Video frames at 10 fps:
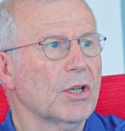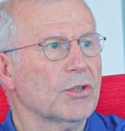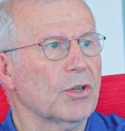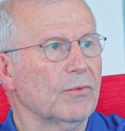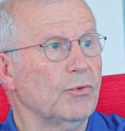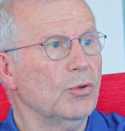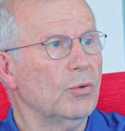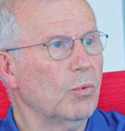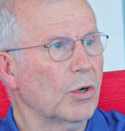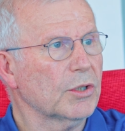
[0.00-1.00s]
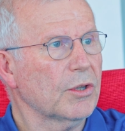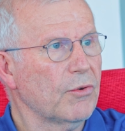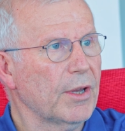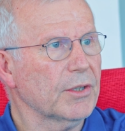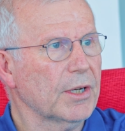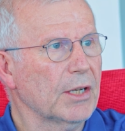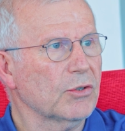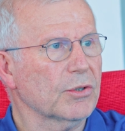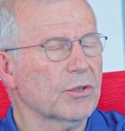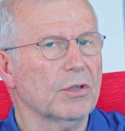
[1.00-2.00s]
So if you want the
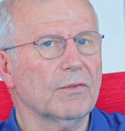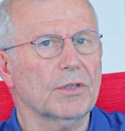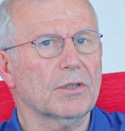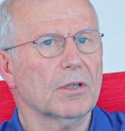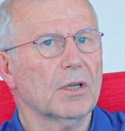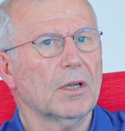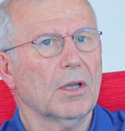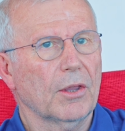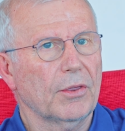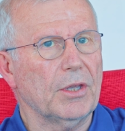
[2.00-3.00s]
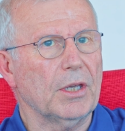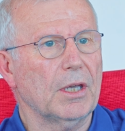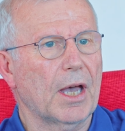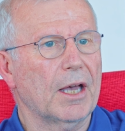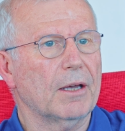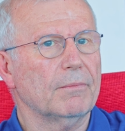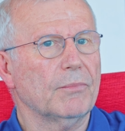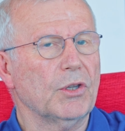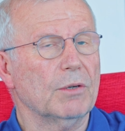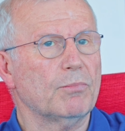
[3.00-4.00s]
residential service, the
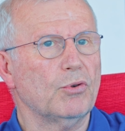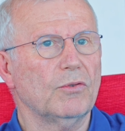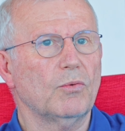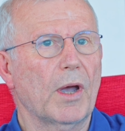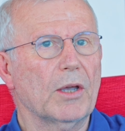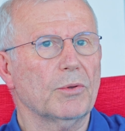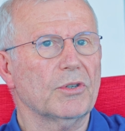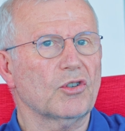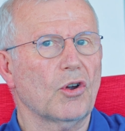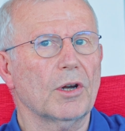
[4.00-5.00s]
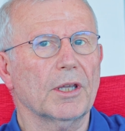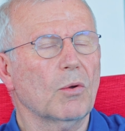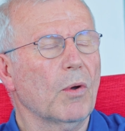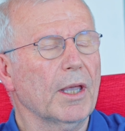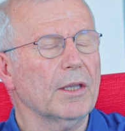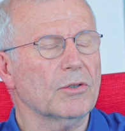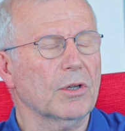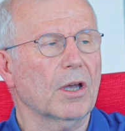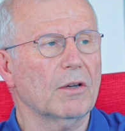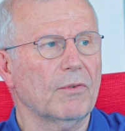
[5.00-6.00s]
approved way or the Starlink way is
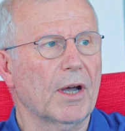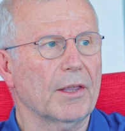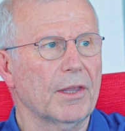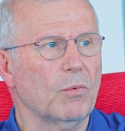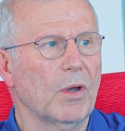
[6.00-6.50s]
to go via their